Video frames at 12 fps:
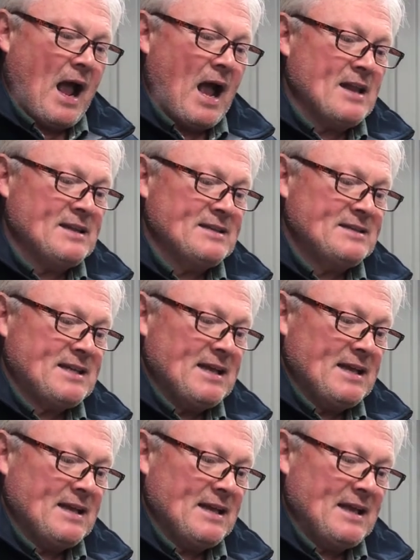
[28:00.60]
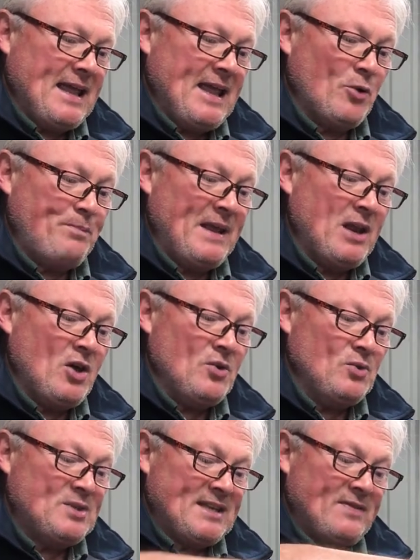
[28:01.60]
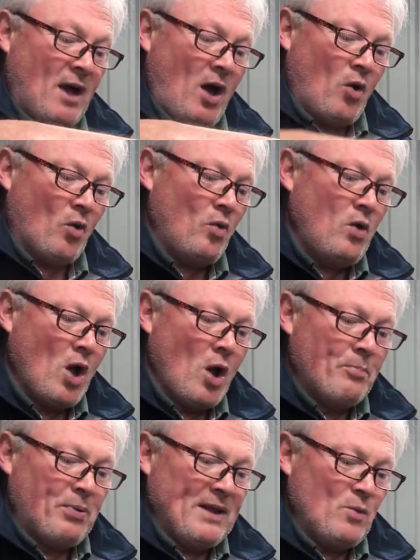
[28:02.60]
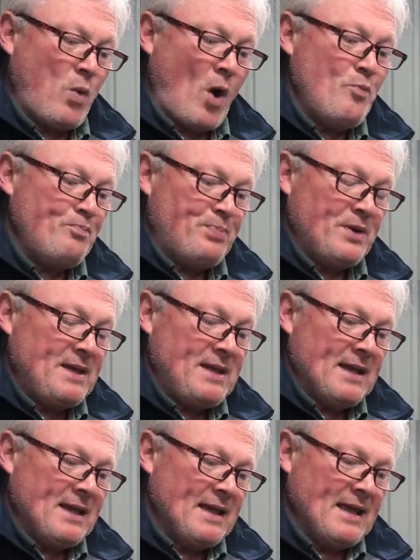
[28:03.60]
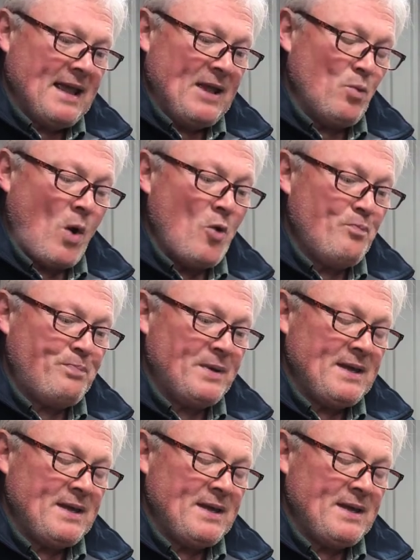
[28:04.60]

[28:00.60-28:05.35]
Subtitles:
And it'll be loose in the hole, but it won't be able